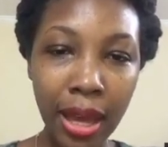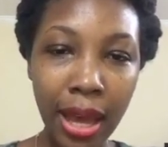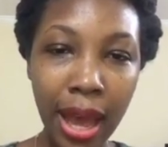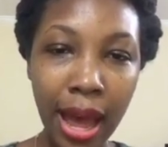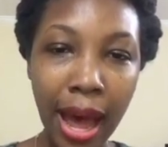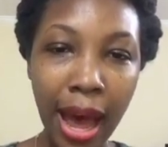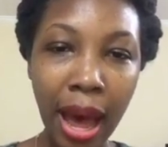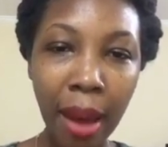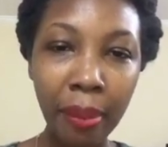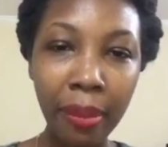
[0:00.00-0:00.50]

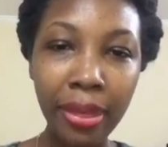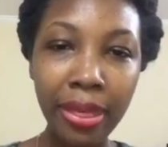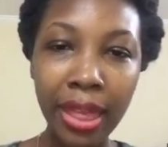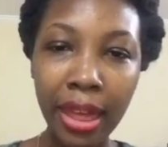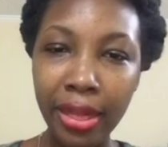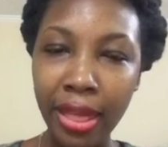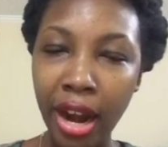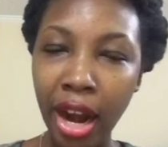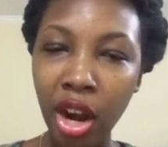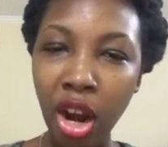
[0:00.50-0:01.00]

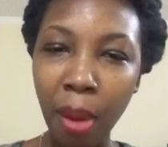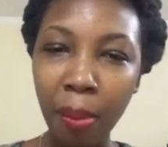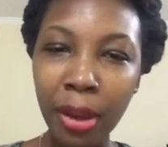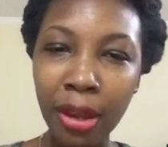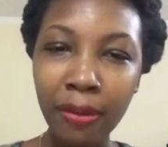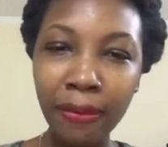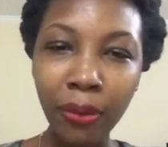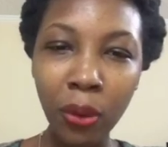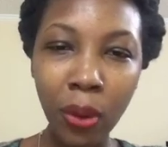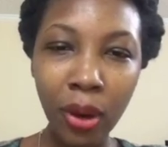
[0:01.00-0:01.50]
that are not
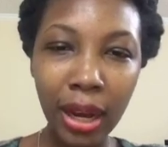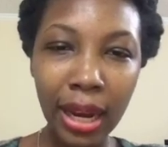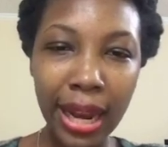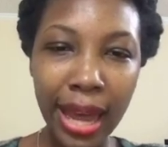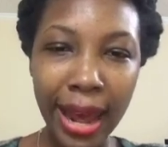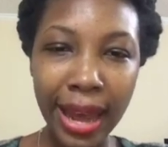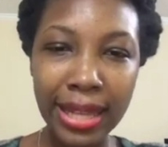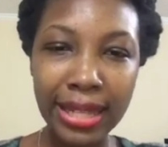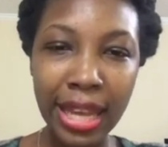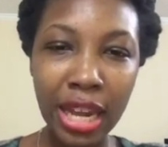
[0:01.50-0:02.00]
being
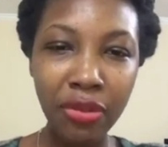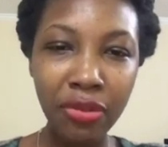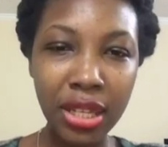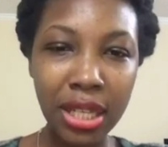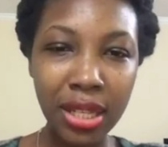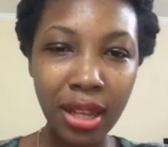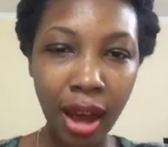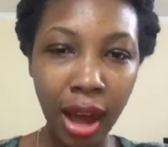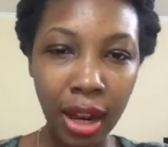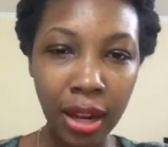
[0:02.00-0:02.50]
vocalized and
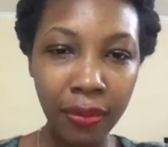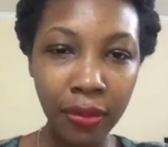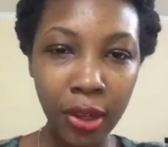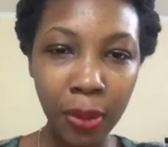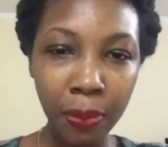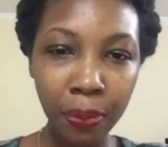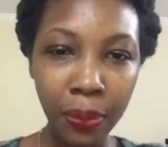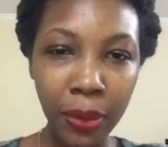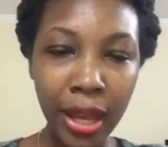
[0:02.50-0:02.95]
resolved,